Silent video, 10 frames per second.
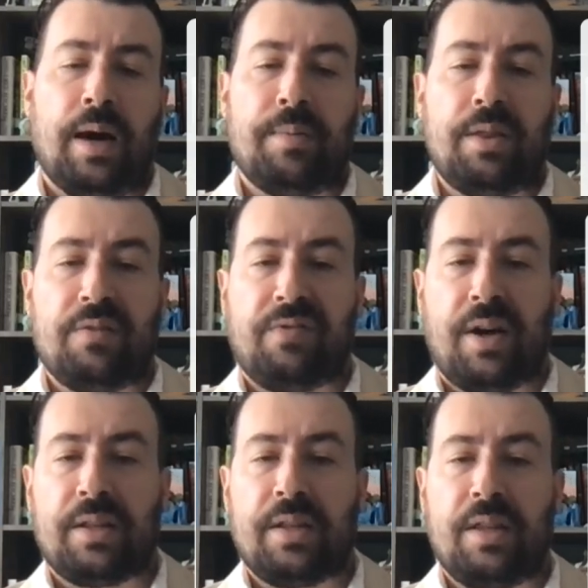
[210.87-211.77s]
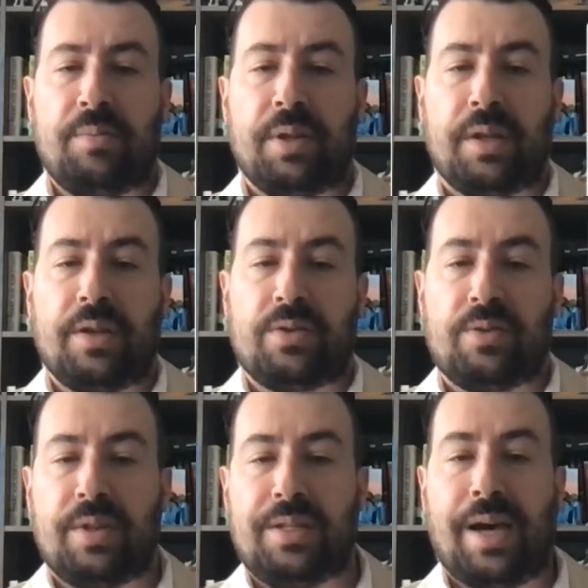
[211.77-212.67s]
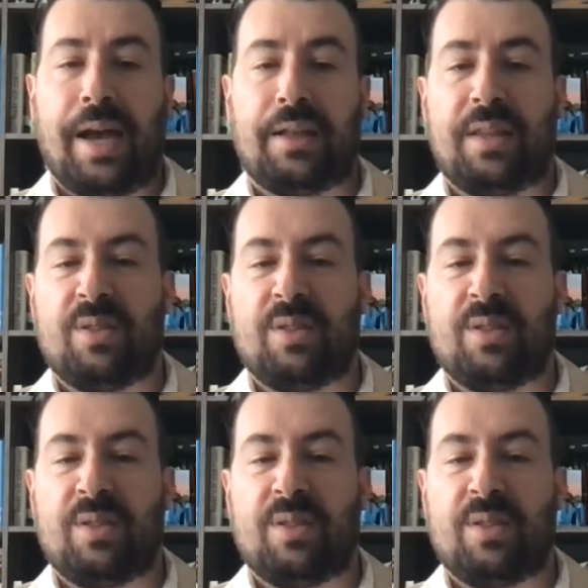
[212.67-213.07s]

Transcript: And then finally, the ability to turn the dial